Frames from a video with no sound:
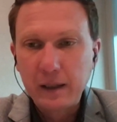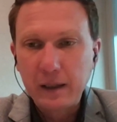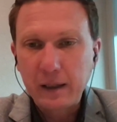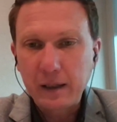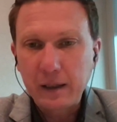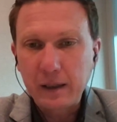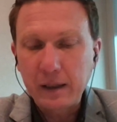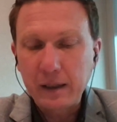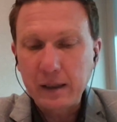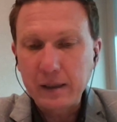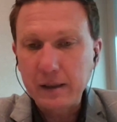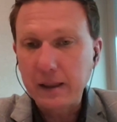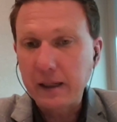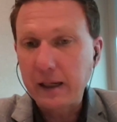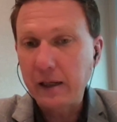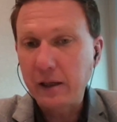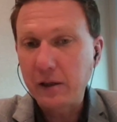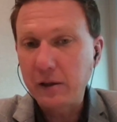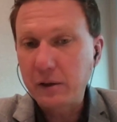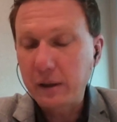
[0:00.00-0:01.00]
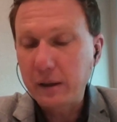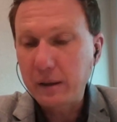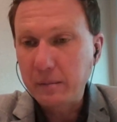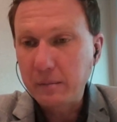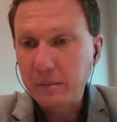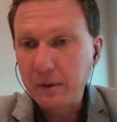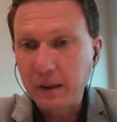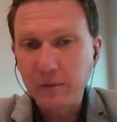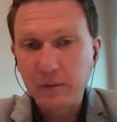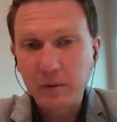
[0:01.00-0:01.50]
is that
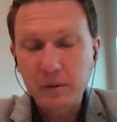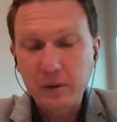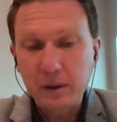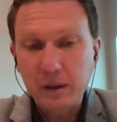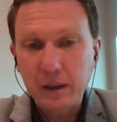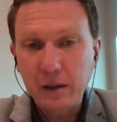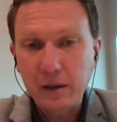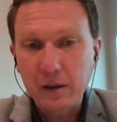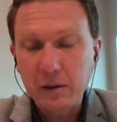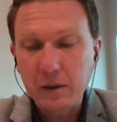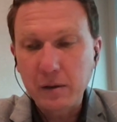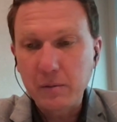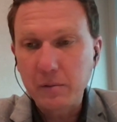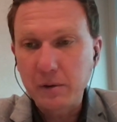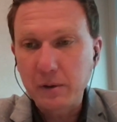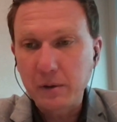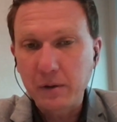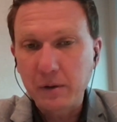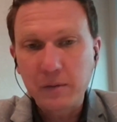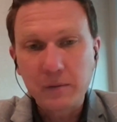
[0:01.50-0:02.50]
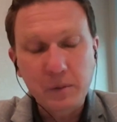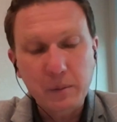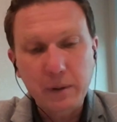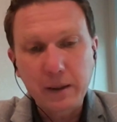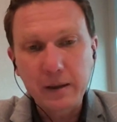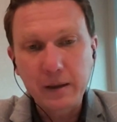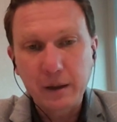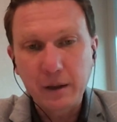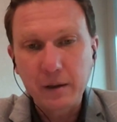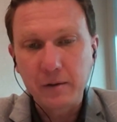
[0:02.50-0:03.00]
energy levels and energy reserves
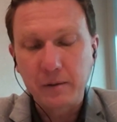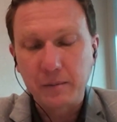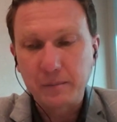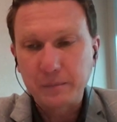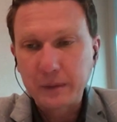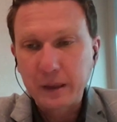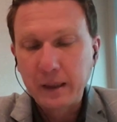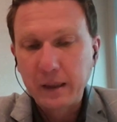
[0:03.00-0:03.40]
run low.